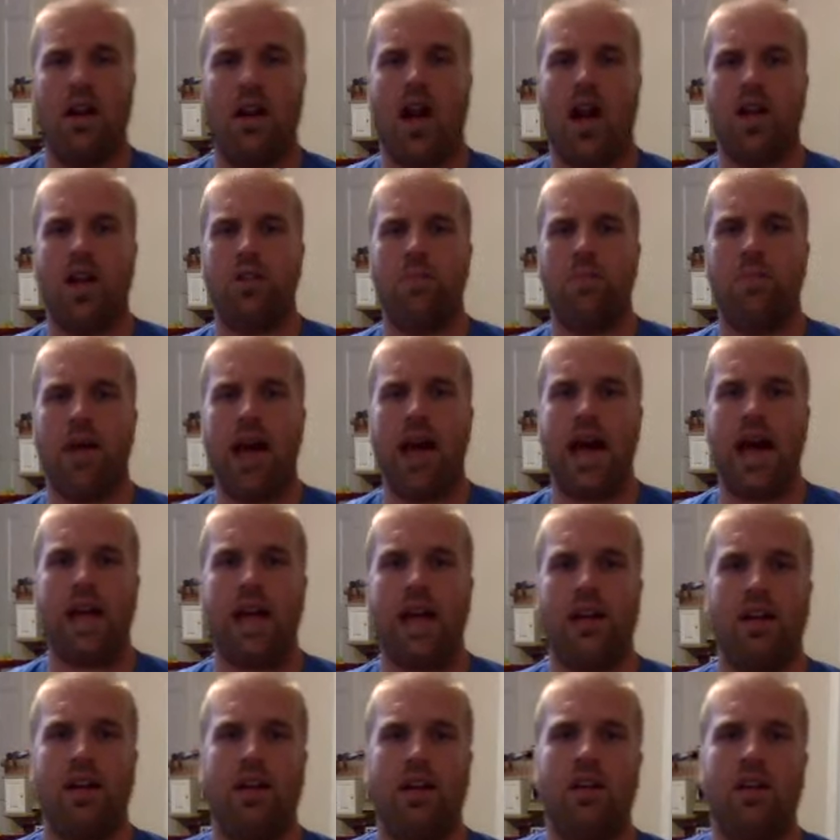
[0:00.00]
On your
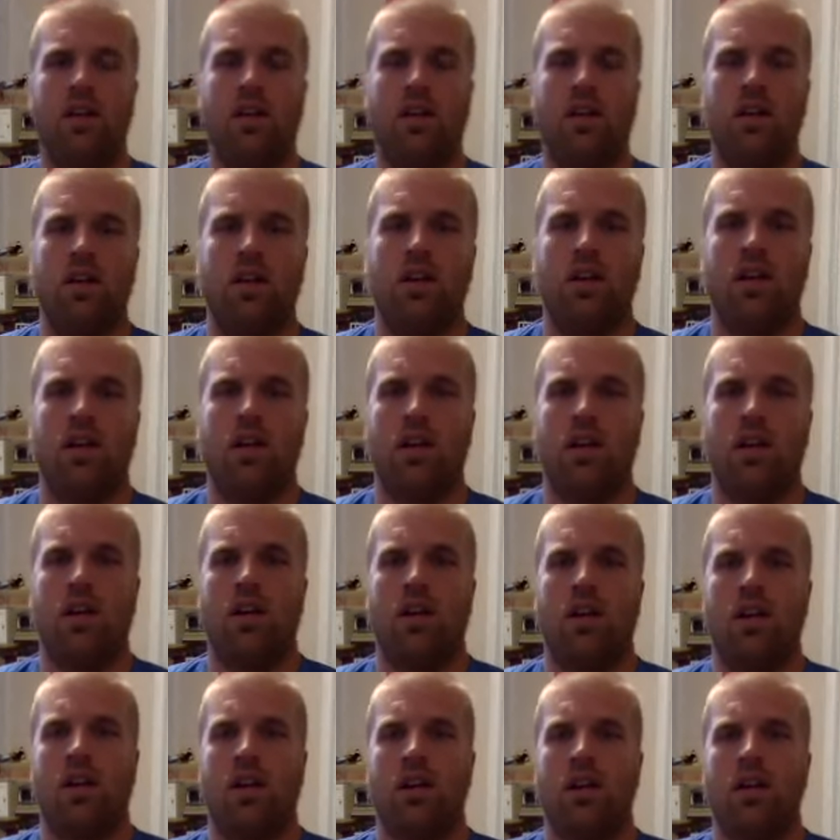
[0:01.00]
back,
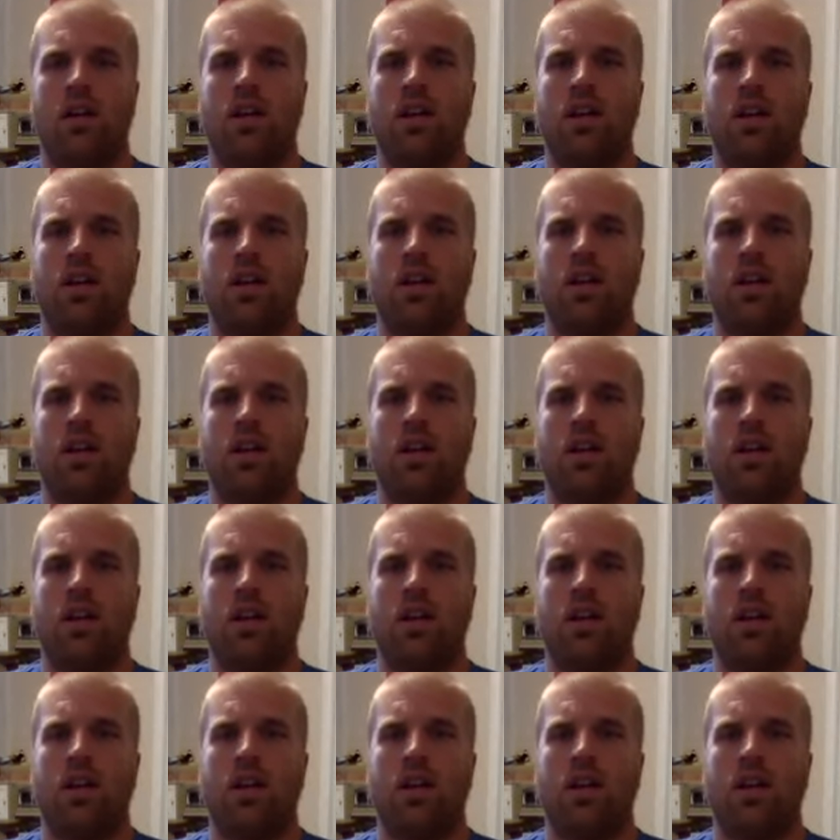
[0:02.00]
in a good